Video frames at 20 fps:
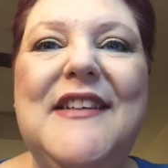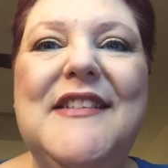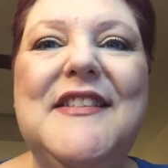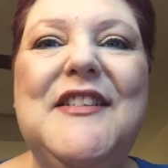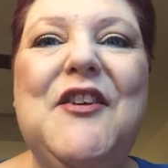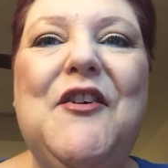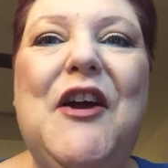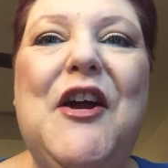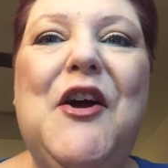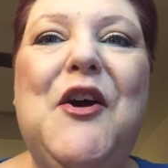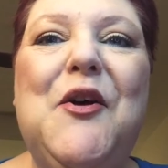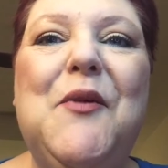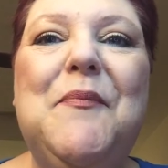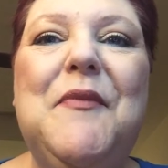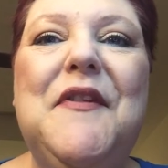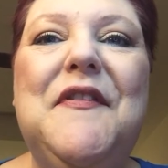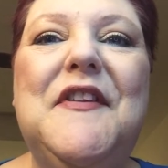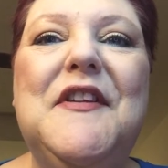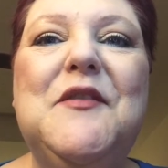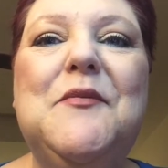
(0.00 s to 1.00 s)
So I hope
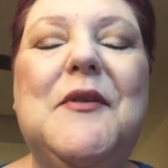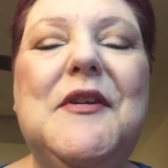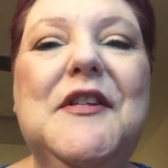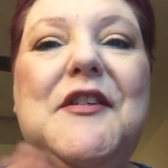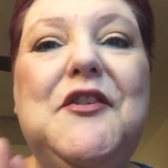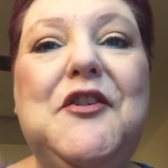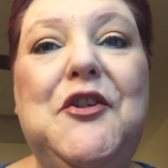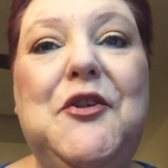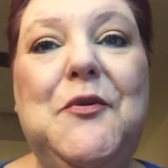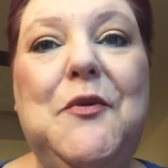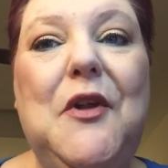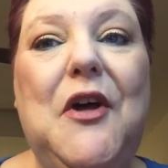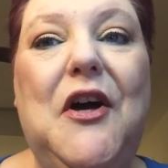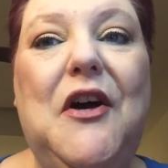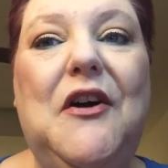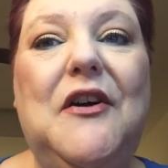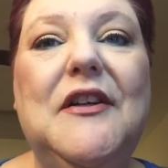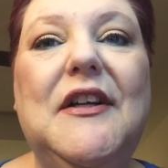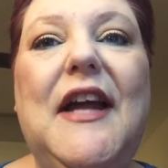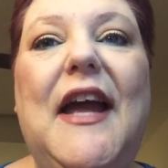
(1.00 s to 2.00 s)
that this wasn't too
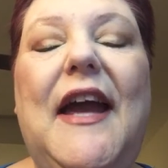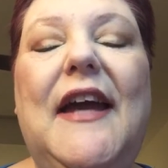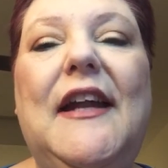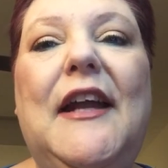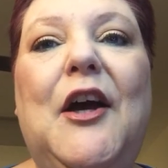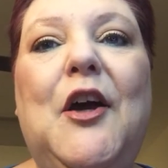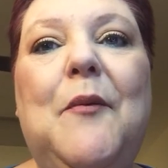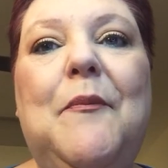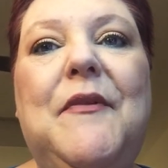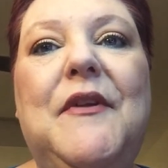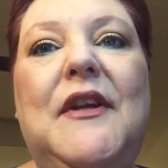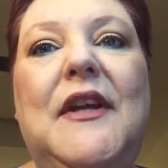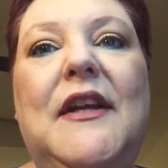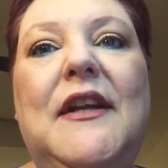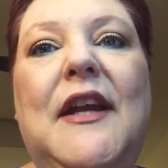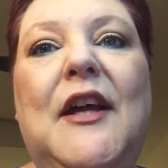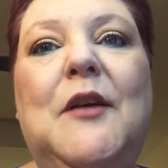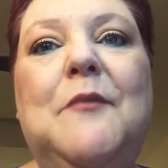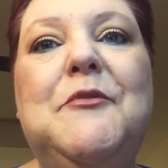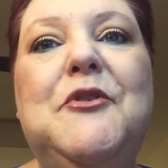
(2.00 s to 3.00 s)
long, and I hope that
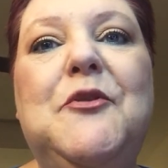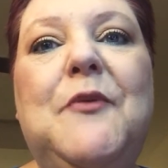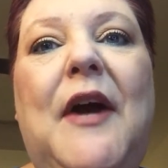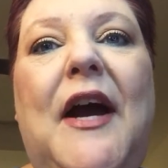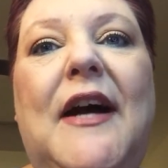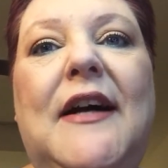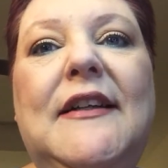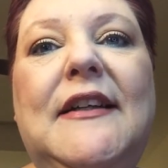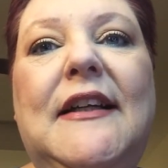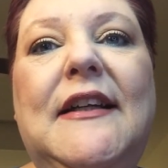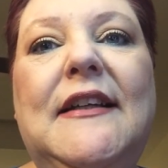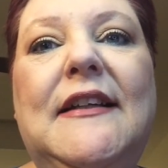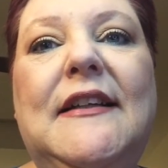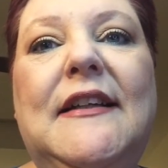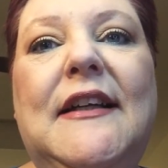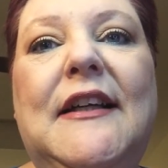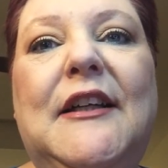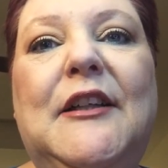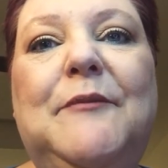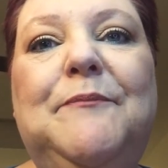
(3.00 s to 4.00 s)
it helped you out
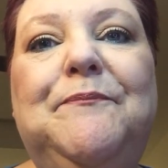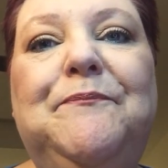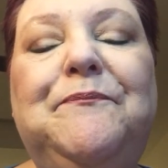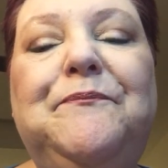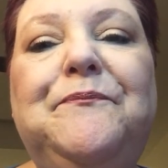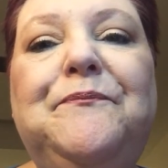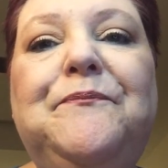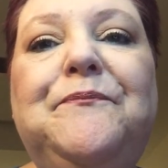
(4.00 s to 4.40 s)
in